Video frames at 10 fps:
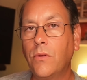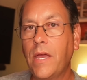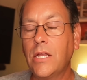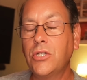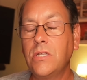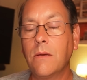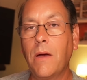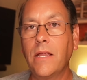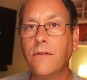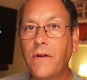
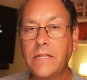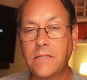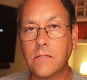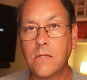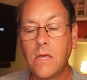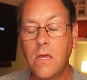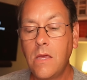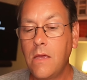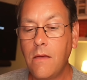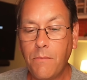HDMI devices.
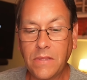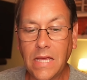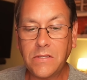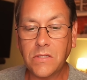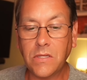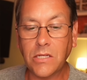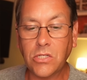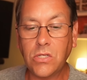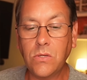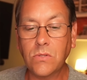But that doesn't
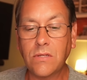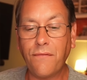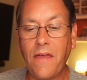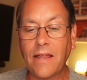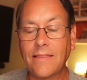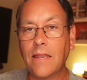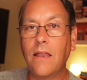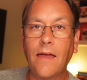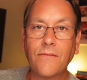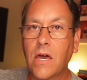excuse the fact that
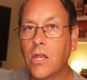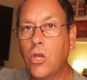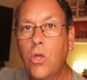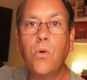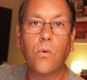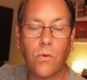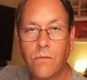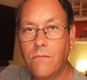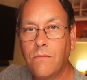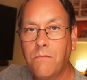I've got a new
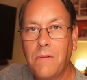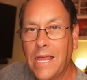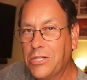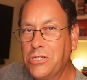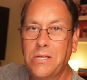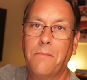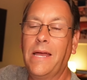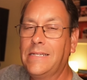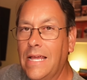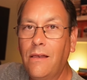HDMI
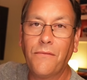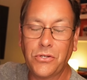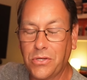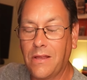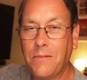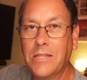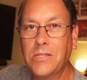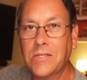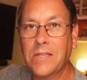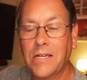television. I mean, this
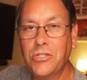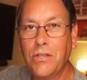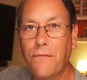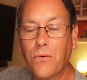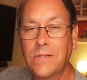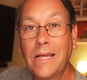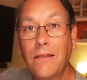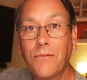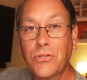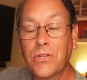is a G4
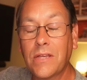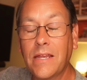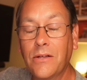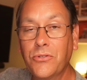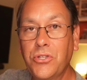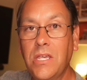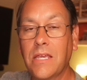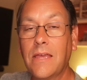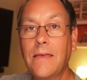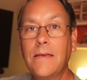television, an LG.
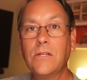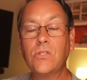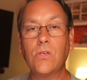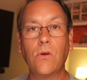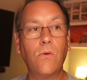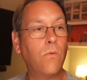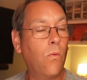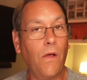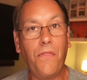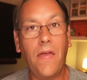So
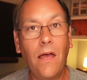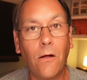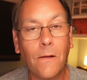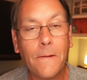what the hell?